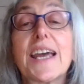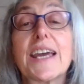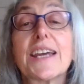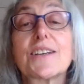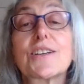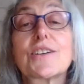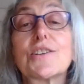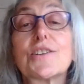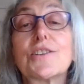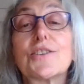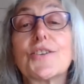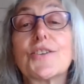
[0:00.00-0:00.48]

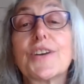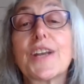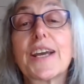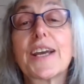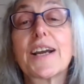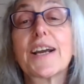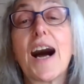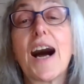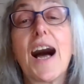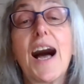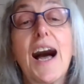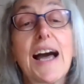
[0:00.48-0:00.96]

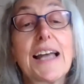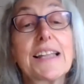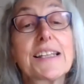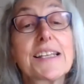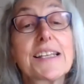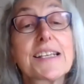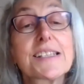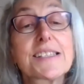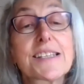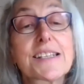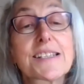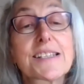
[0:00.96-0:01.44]
including a
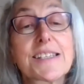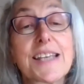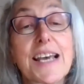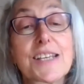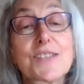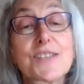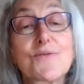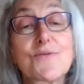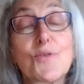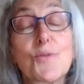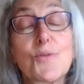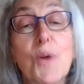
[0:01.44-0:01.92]
highly
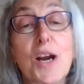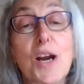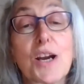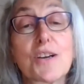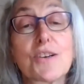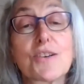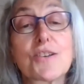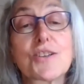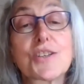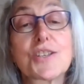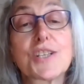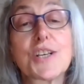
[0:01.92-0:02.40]
successful
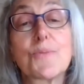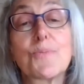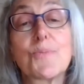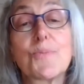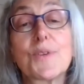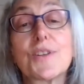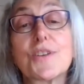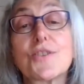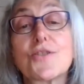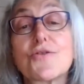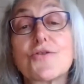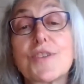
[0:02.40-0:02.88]
partnership
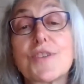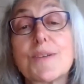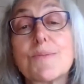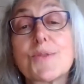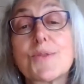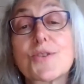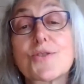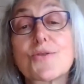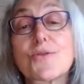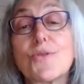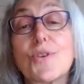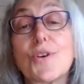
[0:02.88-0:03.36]
with the
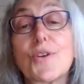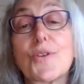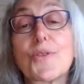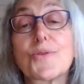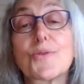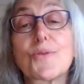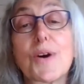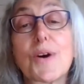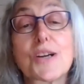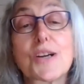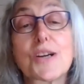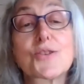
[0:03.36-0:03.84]
Dream School
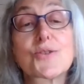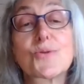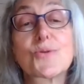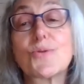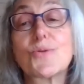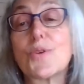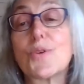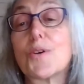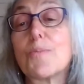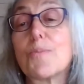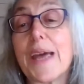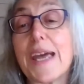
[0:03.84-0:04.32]
through our
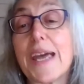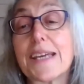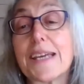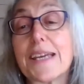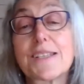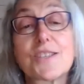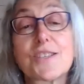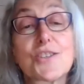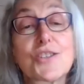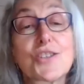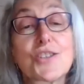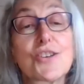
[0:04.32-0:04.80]

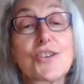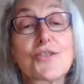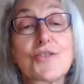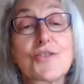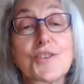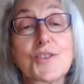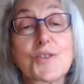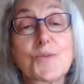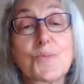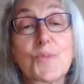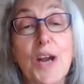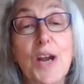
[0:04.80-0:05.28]
school-based
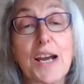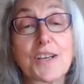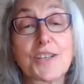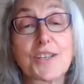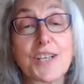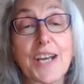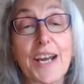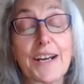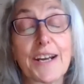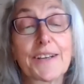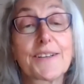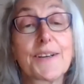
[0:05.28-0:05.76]
children's
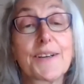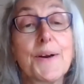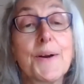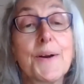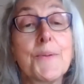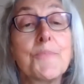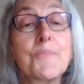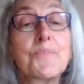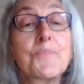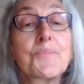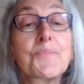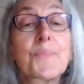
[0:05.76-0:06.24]
project.
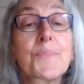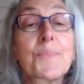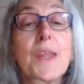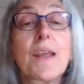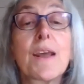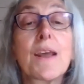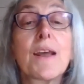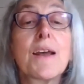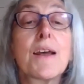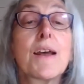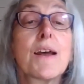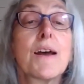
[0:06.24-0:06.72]

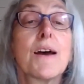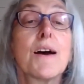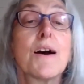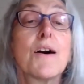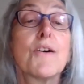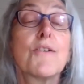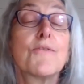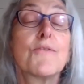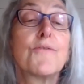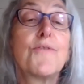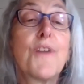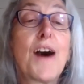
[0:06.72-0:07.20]

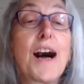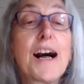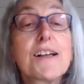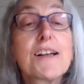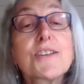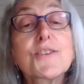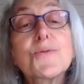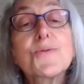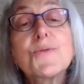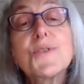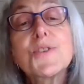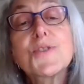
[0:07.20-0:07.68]

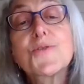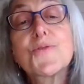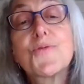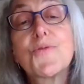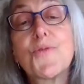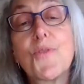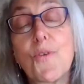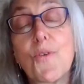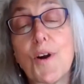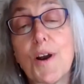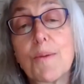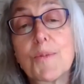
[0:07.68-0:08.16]
Vols was
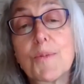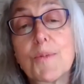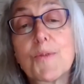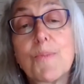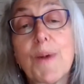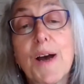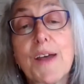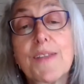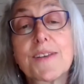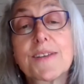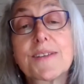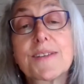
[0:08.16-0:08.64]

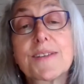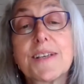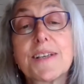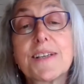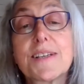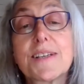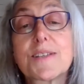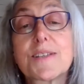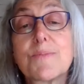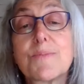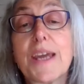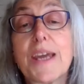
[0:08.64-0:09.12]
formed by the
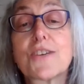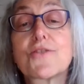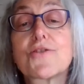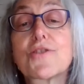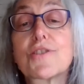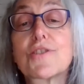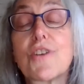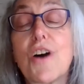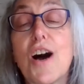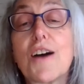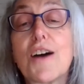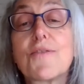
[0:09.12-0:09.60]
city's
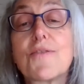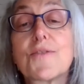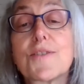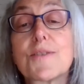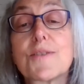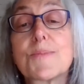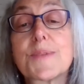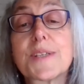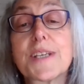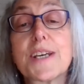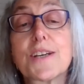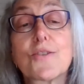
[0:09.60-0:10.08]
major law
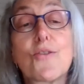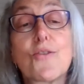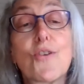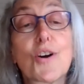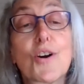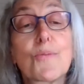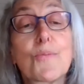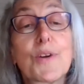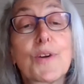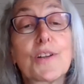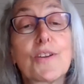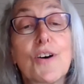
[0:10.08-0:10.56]
firms and
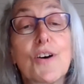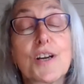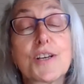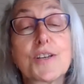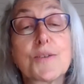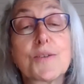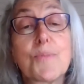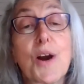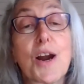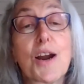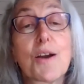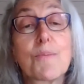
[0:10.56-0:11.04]
corporate law
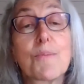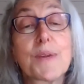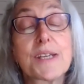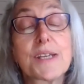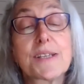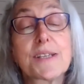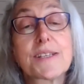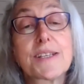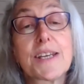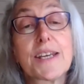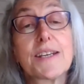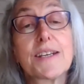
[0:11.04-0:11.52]

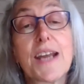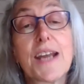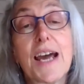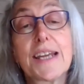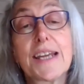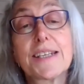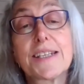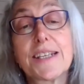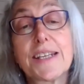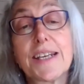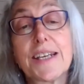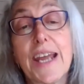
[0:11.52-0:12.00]
departments in
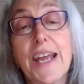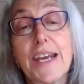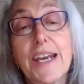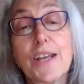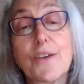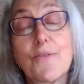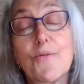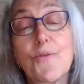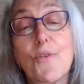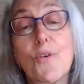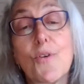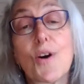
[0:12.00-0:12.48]

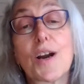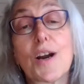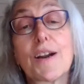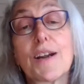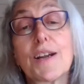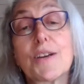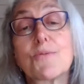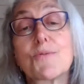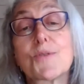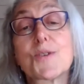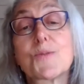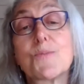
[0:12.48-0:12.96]
1984
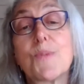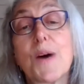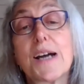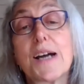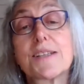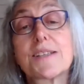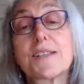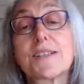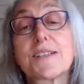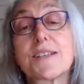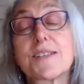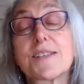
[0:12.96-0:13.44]
in
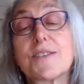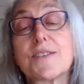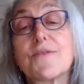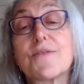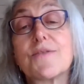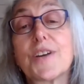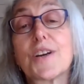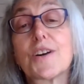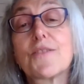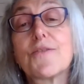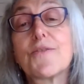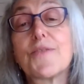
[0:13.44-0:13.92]
response to
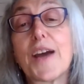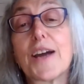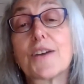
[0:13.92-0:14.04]
severe